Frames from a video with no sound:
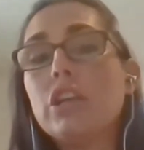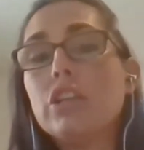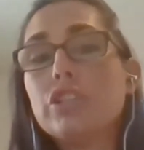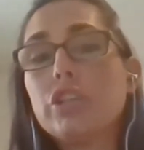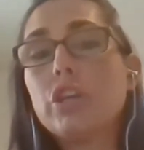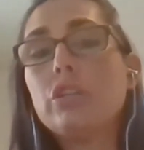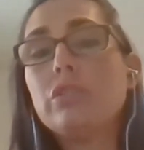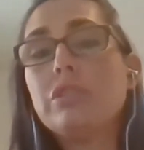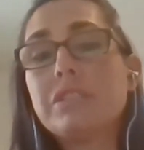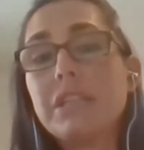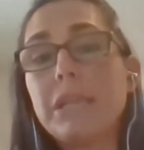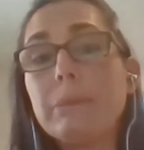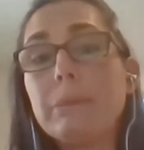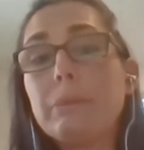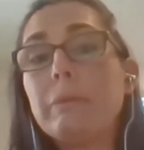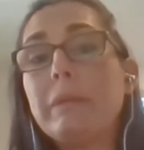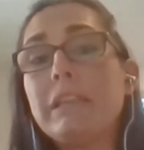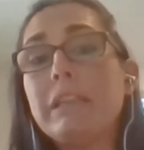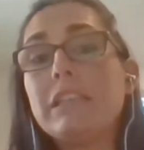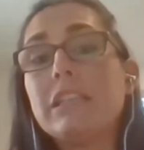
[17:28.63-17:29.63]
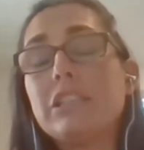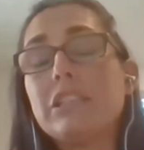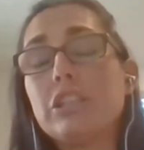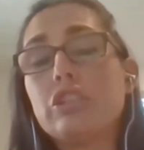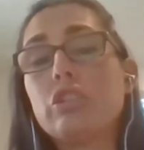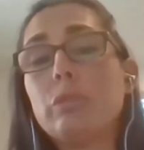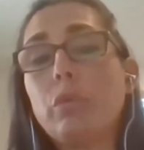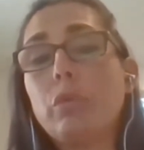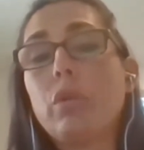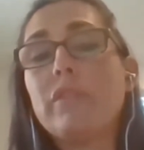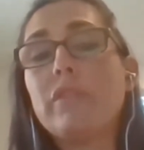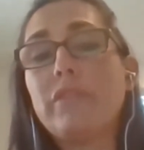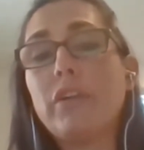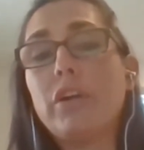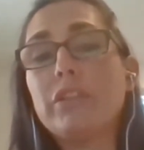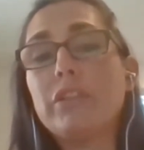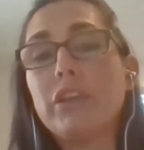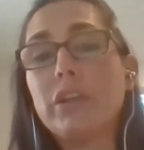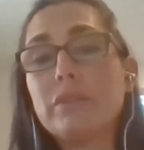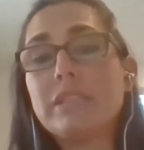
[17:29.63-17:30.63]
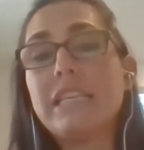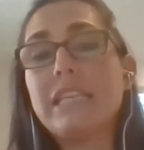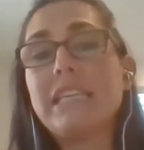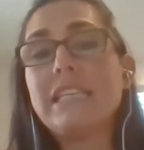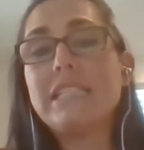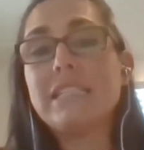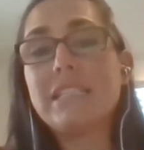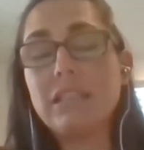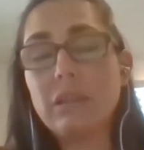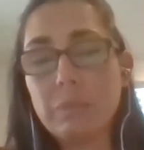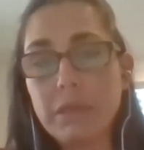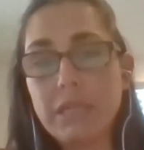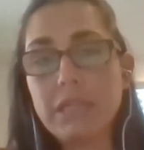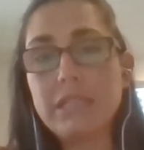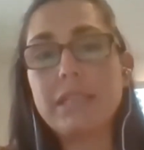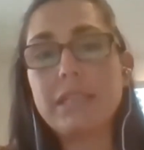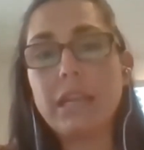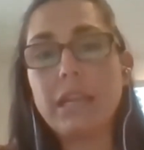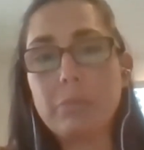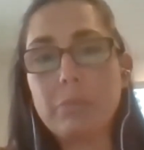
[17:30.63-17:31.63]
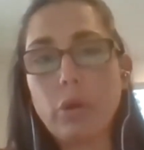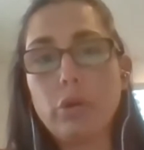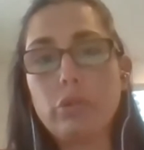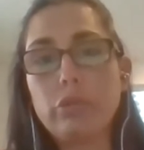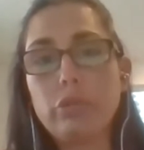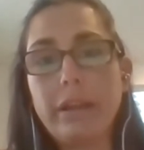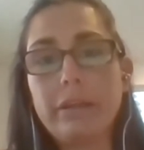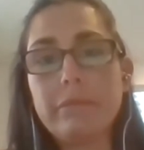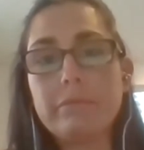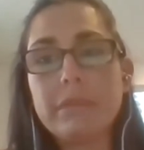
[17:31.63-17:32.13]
chose to implement digital portfolios into the PTECH program,